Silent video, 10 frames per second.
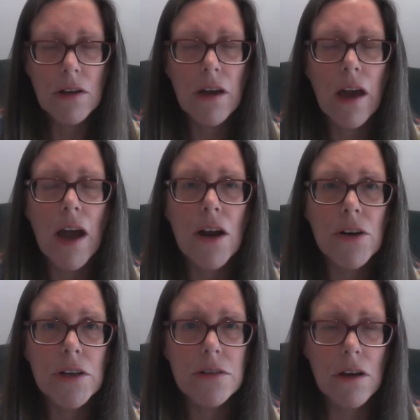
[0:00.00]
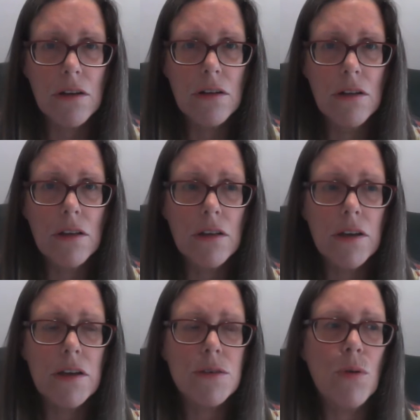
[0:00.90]
Character
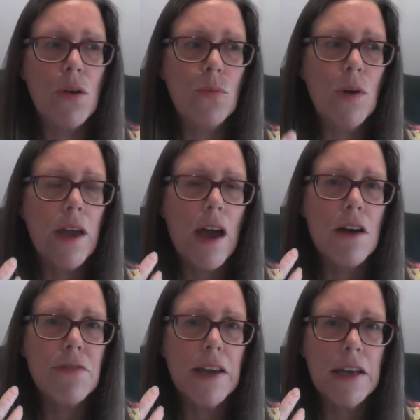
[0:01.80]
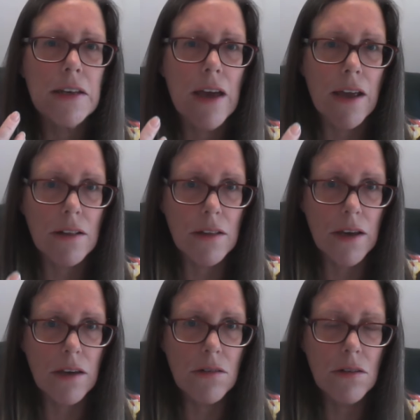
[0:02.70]
is what we have
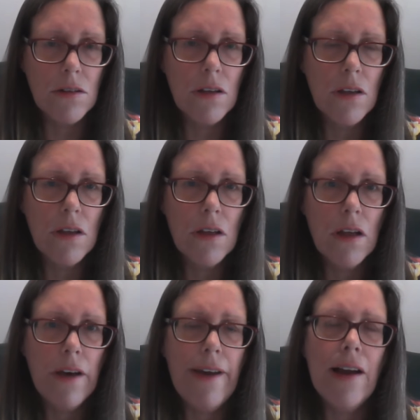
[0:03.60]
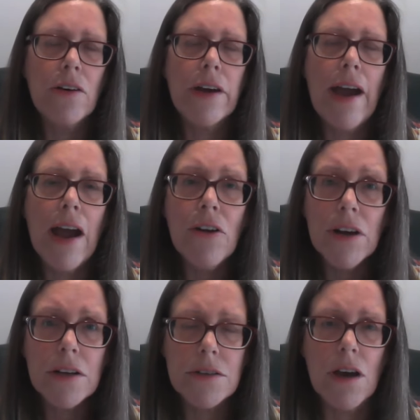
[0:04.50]
innately. Our
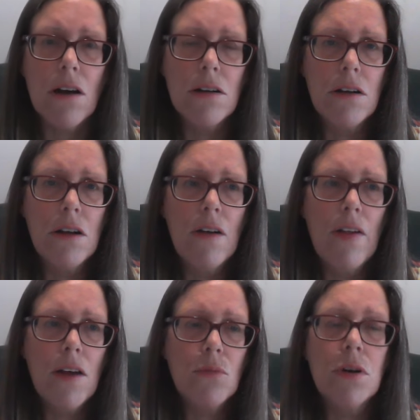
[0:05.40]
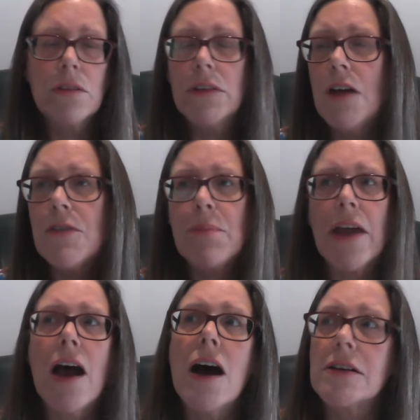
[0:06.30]
character will never be
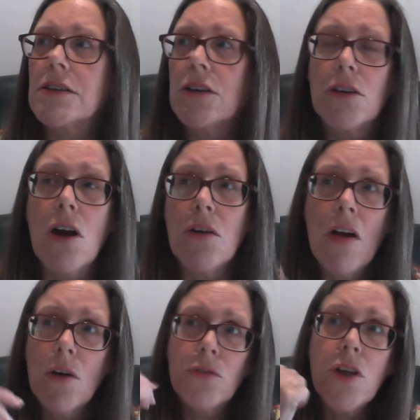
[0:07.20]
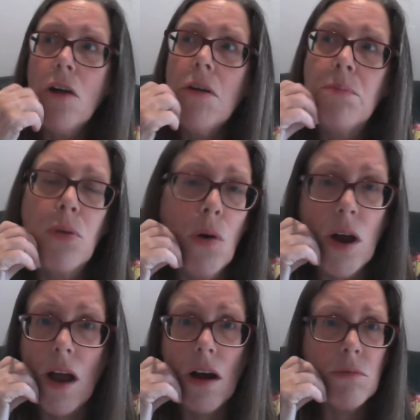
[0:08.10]
asked, you know, no
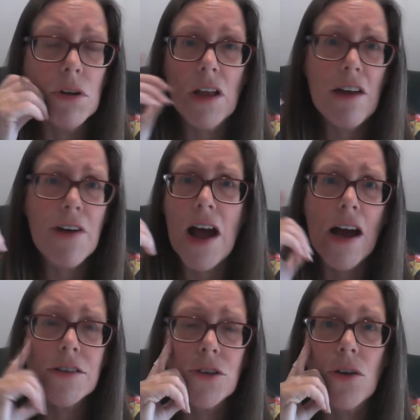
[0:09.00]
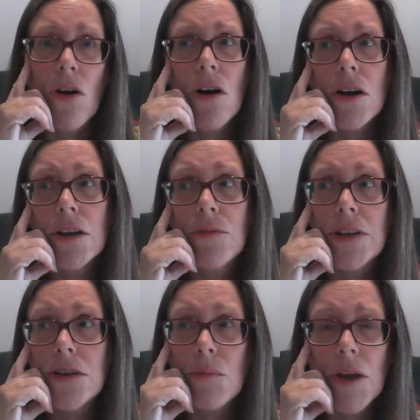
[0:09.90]
employer will ever ask you, oh, can we
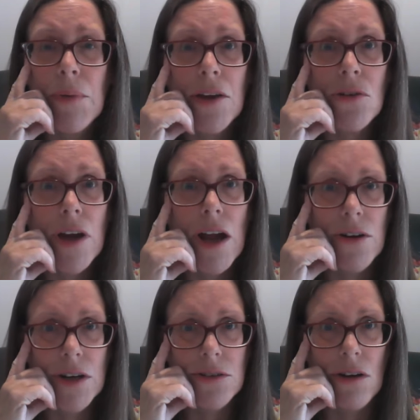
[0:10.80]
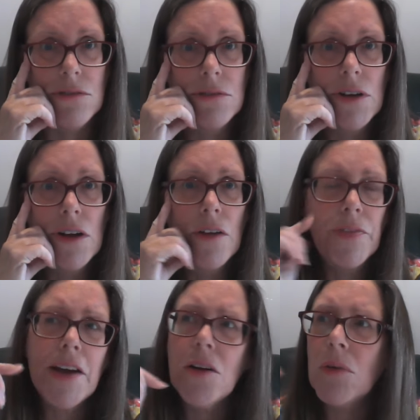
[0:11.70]
tell me about your character?
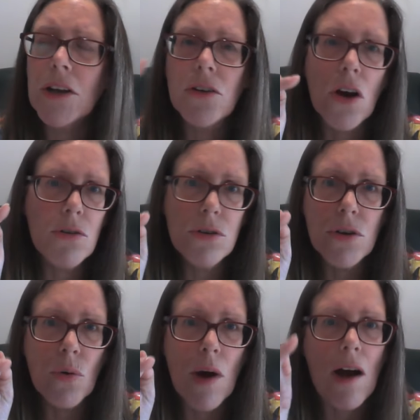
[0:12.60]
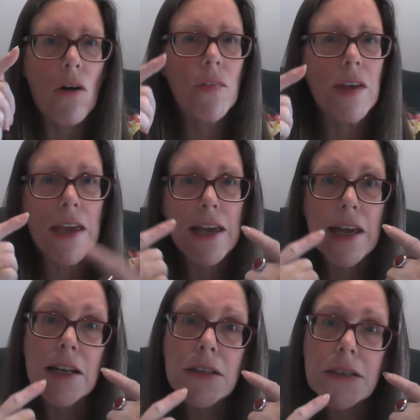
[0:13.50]
They don't want to know who you are on the
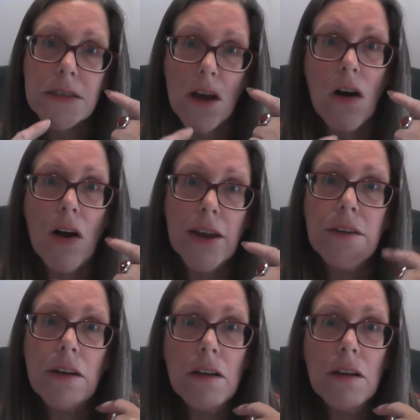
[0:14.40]
inside